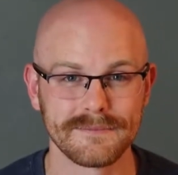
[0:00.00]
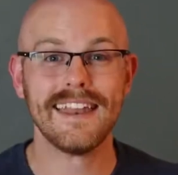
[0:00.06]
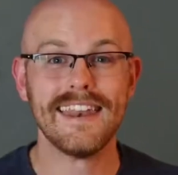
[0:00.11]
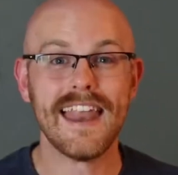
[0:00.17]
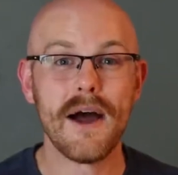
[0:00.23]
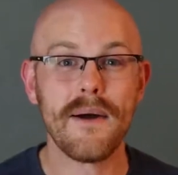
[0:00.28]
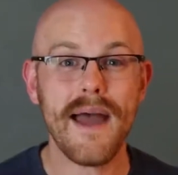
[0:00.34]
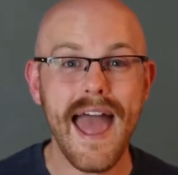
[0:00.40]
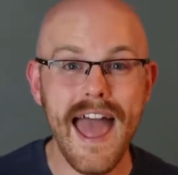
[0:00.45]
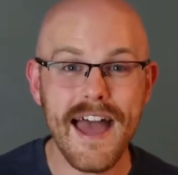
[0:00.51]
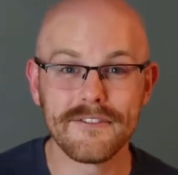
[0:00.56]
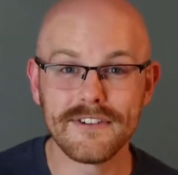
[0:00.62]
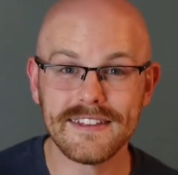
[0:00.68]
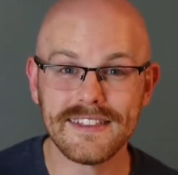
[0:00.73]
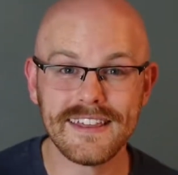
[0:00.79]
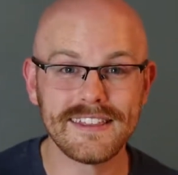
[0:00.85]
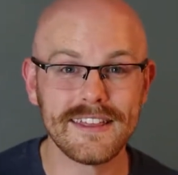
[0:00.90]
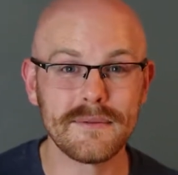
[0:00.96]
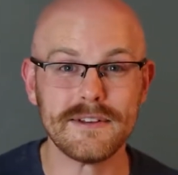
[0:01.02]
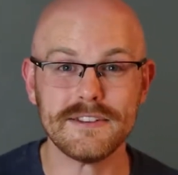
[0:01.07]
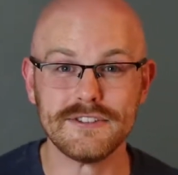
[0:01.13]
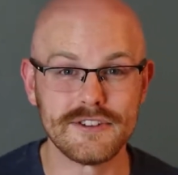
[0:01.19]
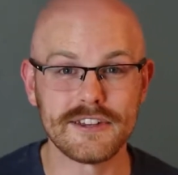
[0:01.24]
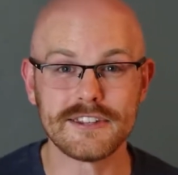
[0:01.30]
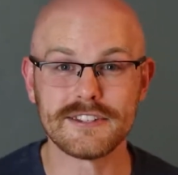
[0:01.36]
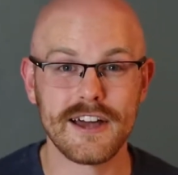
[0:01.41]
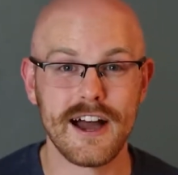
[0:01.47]
Now, everything that we
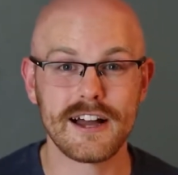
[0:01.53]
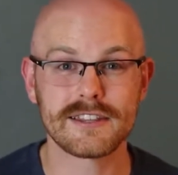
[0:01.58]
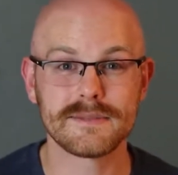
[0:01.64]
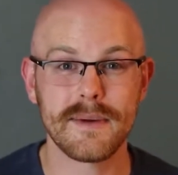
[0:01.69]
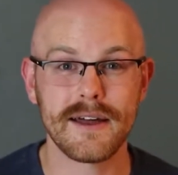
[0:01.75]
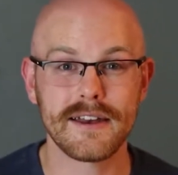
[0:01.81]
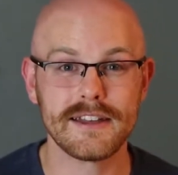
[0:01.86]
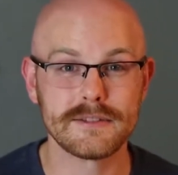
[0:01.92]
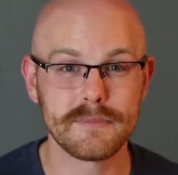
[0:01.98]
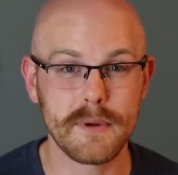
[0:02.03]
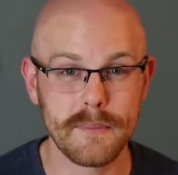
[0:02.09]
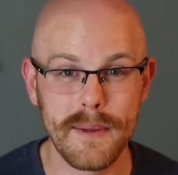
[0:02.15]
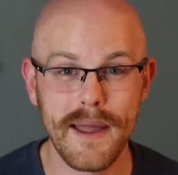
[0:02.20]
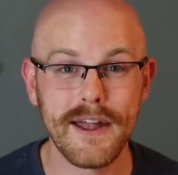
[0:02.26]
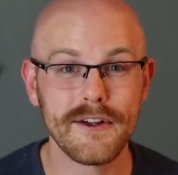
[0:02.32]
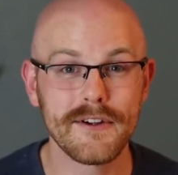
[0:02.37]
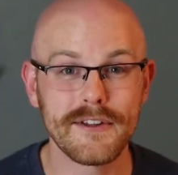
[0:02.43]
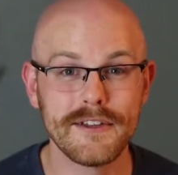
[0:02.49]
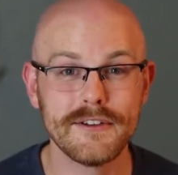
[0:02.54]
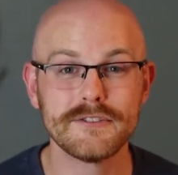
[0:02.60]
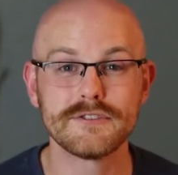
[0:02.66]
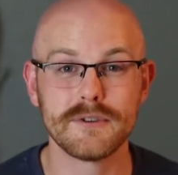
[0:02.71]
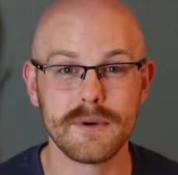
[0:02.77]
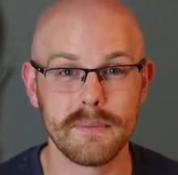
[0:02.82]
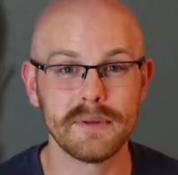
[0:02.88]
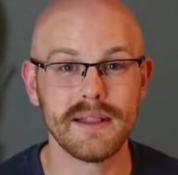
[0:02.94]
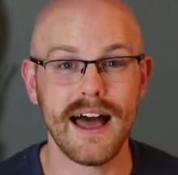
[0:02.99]
just talked about is preparing you
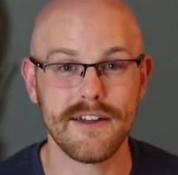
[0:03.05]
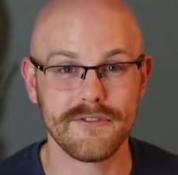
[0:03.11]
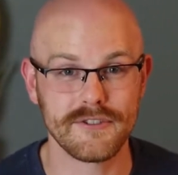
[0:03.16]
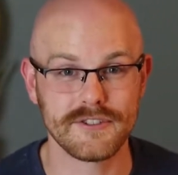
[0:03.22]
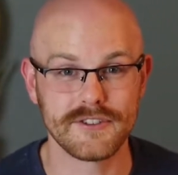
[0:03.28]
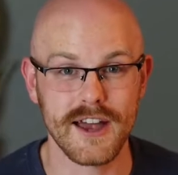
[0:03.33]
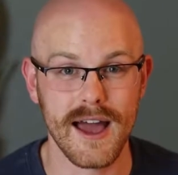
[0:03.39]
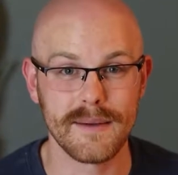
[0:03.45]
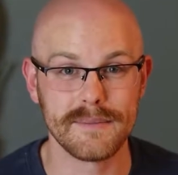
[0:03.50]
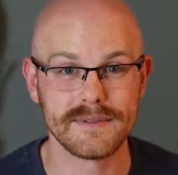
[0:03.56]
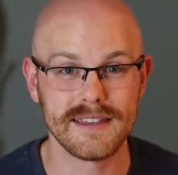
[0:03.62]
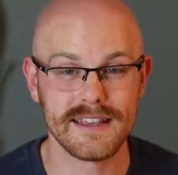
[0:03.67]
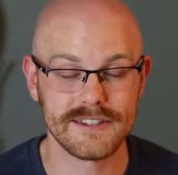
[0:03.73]
to apply for jobs.